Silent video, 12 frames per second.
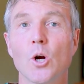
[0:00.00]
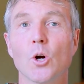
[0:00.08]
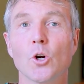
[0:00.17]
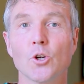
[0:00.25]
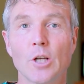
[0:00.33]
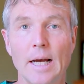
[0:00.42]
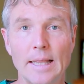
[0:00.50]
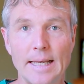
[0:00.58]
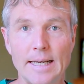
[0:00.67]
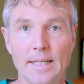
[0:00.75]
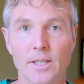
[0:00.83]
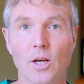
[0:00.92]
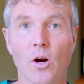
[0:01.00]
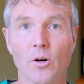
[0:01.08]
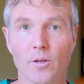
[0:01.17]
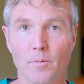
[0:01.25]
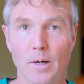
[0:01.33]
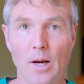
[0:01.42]
or dilated
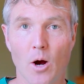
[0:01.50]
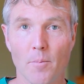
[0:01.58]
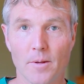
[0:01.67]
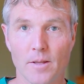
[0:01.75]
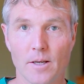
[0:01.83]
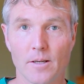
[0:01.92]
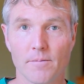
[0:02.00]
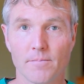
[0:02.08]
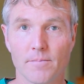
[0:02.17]
cardiomyopathy.